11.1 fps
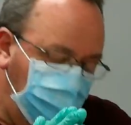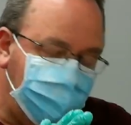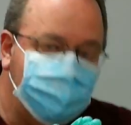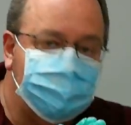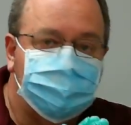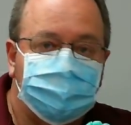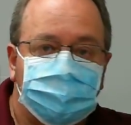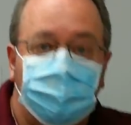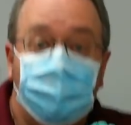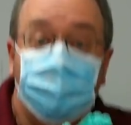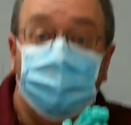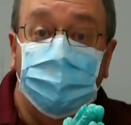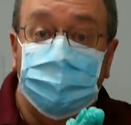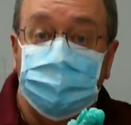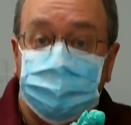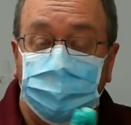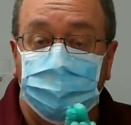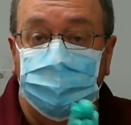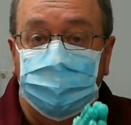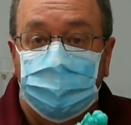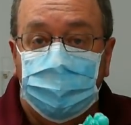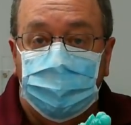it to dry on its own.
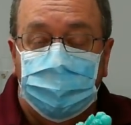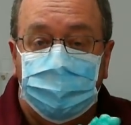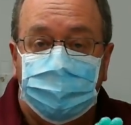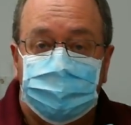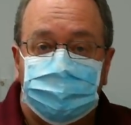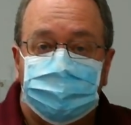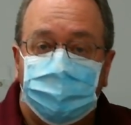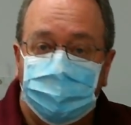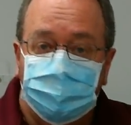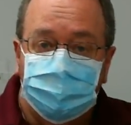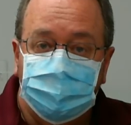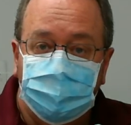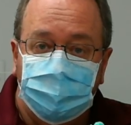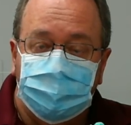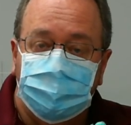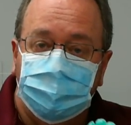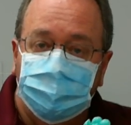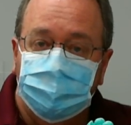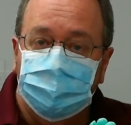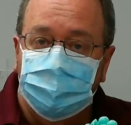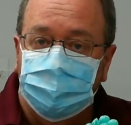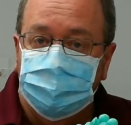It is important that
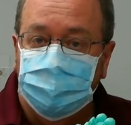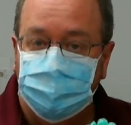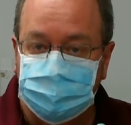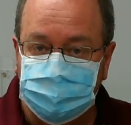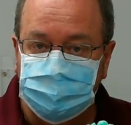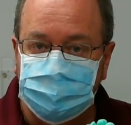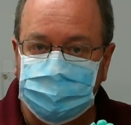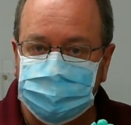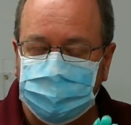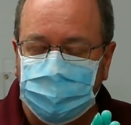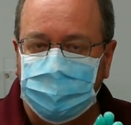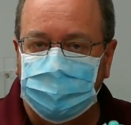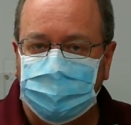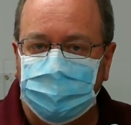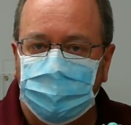chlorhexidine dry